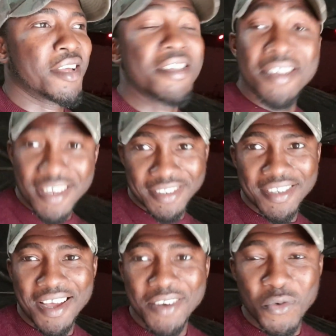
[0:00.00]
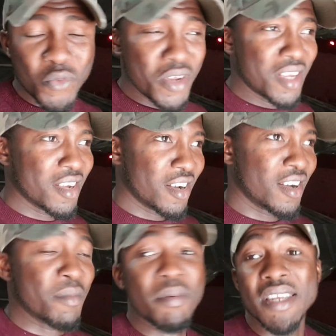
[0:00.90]
yes, at week
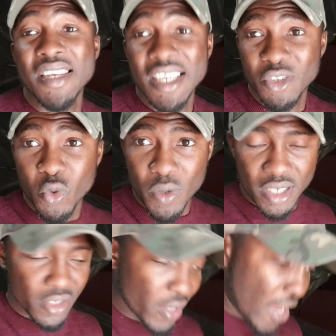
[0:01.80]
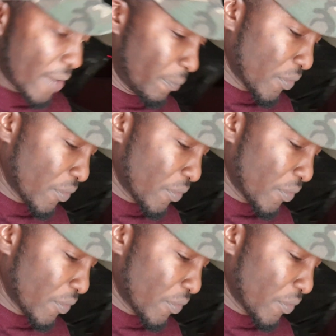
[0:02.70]
maybe the next 2 weeks. Okay,